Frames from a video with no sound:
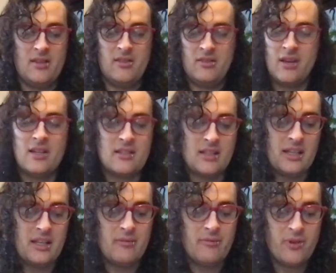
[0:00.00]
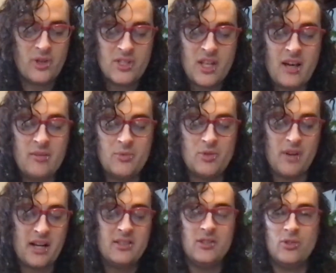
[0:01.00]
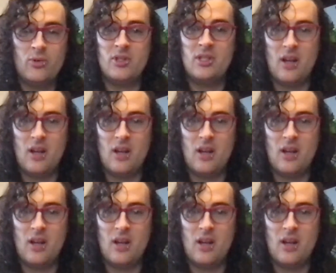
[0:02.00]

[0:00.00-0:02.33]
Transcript: thusly. First, I am directed towards an